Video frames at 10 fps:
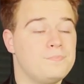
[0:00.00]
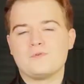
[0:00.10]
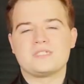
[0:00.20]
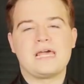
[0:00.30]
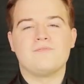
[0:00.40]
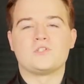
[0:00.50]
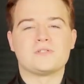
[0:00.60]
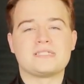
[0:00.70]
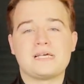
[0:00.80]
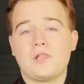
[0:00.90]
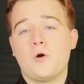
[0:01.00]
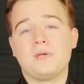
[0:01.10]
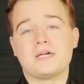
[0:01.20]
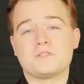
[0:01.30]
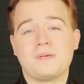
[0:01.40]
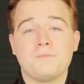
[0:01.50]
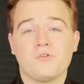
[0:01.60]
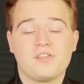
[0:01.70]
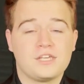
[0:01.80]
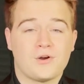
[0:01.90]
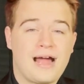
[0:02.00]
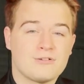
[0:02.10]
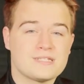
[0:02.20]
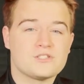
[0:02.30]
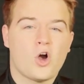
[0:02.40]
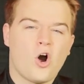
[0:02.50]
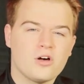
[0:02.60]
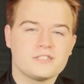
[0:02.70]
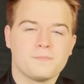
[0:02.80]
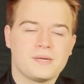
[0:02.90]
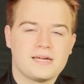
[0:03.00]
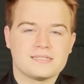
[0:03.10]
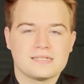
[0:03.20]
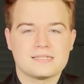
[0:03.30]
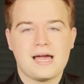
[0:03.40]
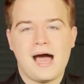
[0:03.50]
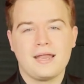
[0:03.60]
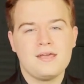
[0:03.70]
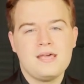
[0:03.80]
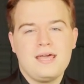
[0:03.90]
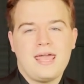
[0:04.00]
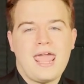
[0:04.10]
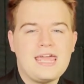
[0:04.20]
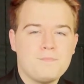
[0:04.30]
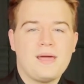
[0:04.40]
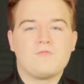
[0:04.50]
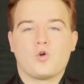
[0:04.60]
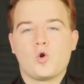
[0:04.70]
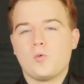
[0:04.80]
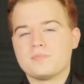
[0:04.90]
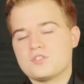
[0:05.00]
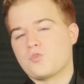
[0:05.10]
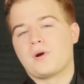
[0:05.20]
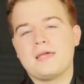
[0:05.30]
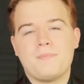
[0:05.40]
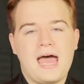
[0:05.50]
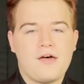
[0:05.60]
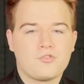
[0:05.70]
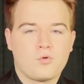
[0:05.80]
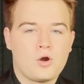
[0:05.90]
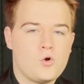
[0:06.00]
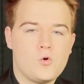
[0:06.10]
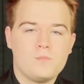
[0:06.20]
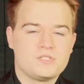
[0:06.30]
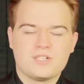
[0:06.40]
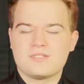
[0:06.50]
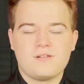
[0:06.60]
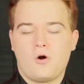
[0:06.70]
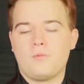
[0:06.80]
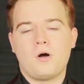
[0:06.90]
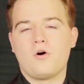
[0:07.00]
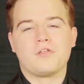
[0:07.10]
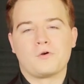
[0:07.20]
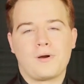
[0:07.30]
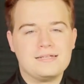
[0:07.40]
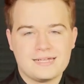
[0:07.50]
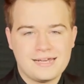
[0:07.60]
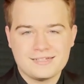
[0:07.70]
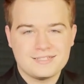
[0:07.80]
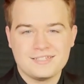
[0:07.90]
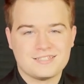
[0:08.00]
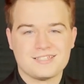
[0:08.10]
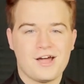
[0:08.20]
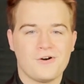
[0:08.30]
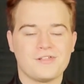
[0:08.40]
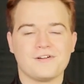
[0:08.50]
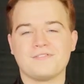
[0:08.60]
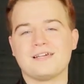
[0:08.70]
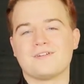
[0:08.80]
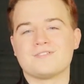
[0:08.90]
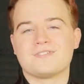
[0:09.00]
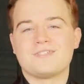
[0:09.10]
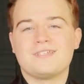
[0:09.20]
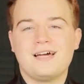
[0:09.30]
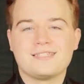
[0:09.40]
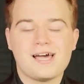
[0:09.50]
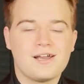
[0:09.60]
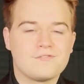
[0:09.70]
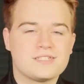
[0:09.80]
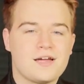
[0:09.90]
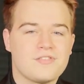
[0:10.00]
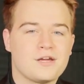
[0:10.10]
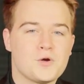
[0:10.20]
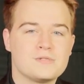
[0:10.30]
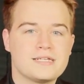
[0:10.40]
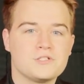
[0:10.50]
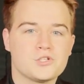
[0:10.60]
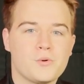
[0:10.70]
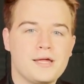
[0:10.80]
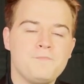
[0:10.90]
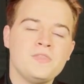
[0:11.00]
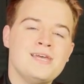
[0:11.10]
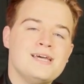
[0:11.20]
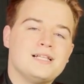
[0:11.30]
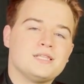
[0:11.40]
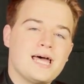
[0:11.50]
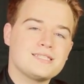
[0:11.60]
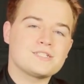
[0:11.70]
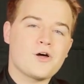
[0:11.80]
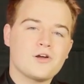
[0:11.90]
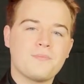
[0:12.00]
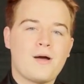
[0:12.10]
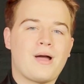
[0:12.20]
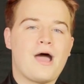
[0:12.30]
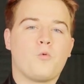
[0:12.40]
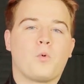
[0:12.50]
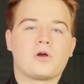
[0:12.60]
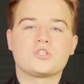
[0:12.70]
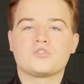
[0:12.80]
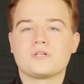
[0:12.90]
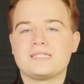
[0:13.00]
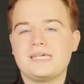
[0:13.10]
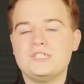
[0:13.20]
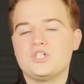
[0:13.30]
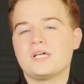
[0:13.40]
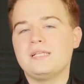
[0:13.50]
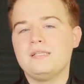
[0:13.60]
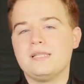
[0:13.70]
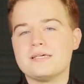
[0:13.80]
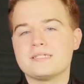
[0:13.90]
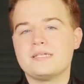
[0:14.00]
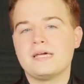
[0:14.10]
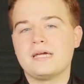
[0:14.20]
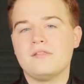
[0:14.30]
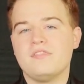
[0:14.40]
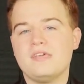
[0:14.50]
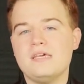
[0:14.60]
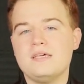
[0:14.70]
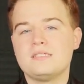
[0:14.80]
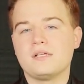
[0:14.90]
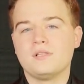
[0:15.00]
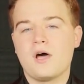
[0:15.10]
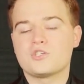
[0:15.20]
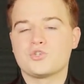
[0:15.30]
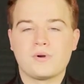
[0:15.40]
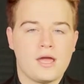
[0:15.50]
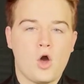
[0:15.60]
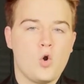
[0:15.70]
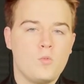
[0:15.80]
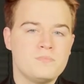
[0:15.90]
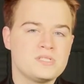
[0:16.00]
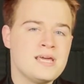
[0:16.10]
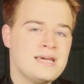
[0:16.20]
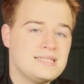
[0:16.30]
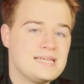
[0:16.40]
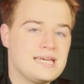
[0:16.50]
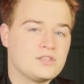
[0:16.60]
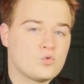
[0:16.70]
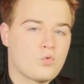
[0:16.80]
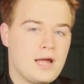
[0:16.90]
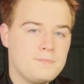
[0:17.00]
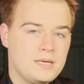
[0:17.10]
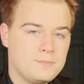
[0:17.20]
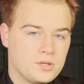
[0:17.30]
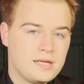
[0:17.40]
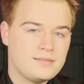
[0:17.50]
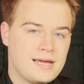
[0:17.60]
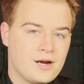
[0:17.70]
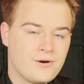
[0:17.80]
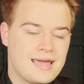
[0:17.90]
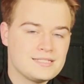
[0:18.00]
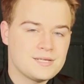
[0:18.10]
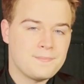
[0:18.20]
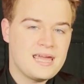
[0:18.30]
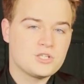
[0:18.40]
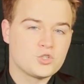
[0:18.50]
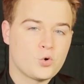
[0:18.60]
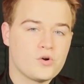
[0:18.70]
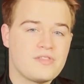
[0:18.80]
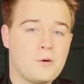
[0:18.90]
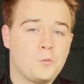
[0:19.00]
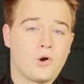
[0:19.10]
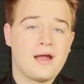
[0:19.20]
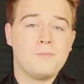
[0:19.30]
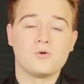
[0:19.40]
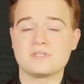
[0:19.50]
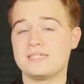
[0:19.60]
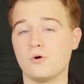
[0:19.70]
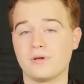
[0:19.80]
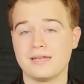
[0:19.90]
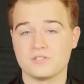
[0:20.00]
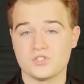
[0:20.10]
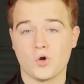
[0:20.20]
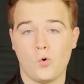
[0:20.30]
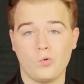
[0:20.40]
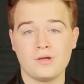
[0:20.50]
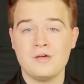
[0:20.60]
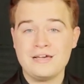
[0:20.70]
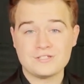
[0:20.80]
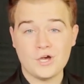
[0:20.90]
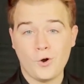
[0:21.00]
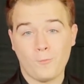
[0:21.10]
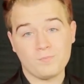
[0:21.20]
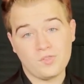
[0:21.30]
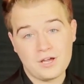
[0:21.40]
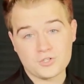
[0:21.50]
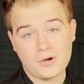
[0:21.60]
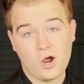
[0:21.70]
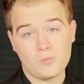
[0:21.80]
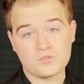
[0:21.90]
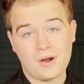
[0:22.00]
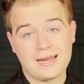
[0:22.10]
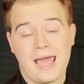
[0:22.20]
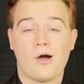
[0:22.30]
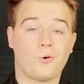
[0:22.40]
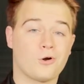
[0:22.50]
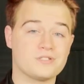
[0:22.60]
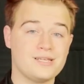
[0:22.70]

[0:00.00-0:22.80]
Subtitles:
all those saves on Zillow because people think your house is awesome because it's got 8 bedrooms, 3 bathrooms, just all the craziness. So there's a ton of stuff that goes into it. Let's talk about how we're strategically listing these luxury homes to get the right people in there and to make sure that we're able to still get it sold. So luxury homes right now